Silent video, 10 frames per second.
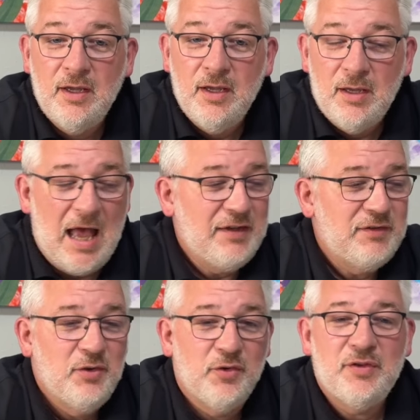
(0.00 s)
I
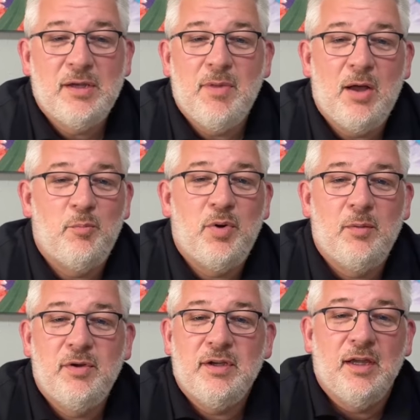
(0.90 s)
still see them out in
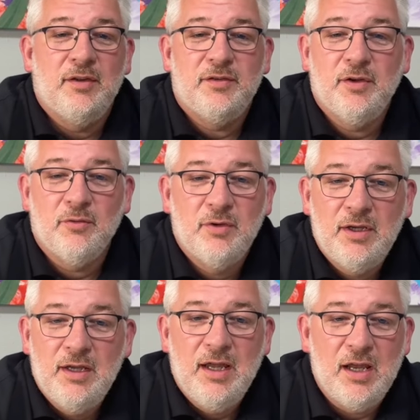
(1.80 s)
public and still
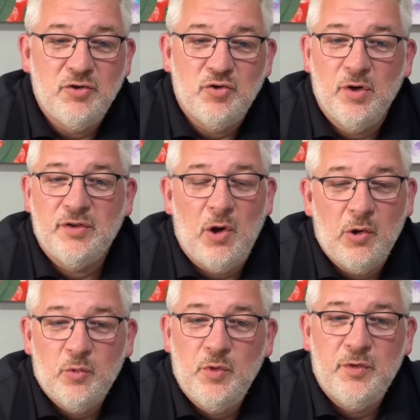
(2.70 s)
enjoy
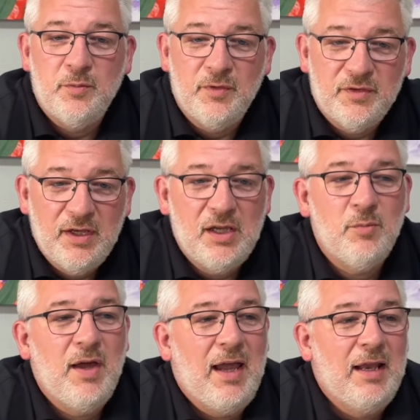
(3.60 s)
talking with them and seeing them.
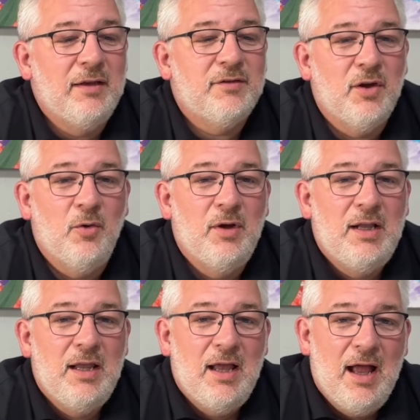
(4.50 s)
And so
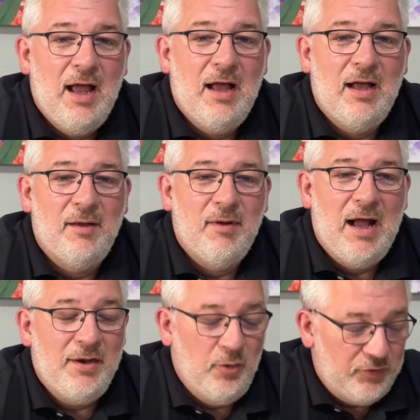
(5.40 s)

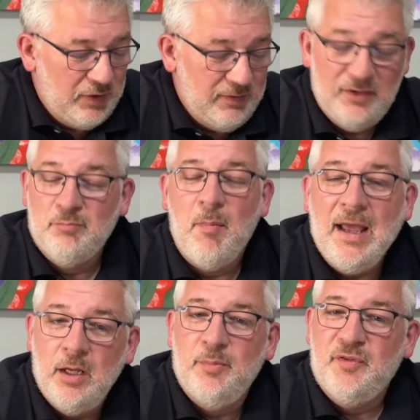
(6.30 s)
I know this
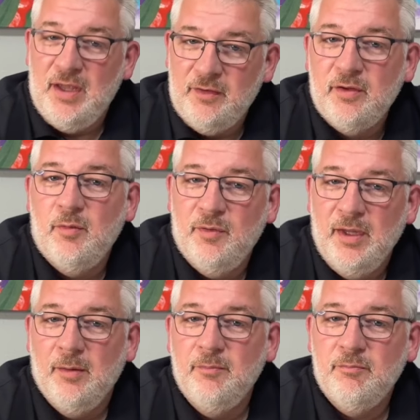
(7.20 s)
might upset some of
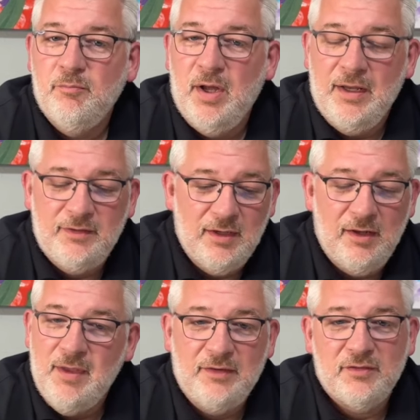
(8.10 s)
them, but
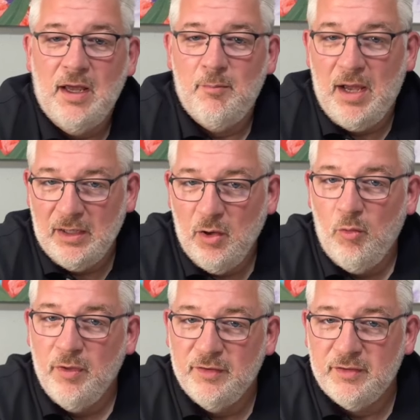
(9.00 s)
that's not my
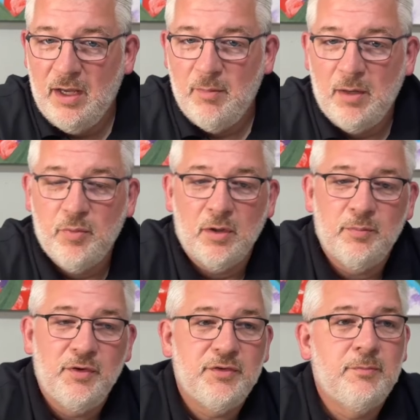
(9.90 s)
goal. That's not my
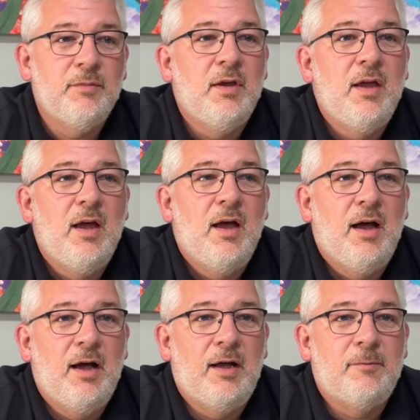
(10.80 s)
purpose.
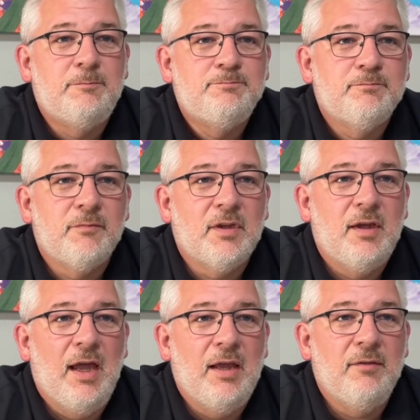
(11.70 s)
And
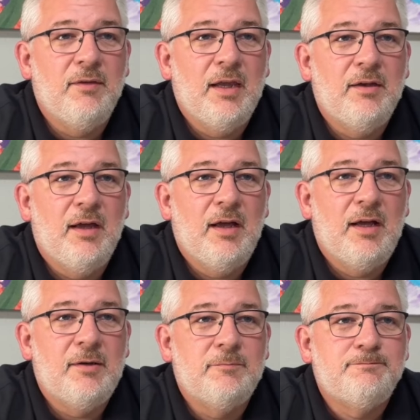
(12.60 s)
then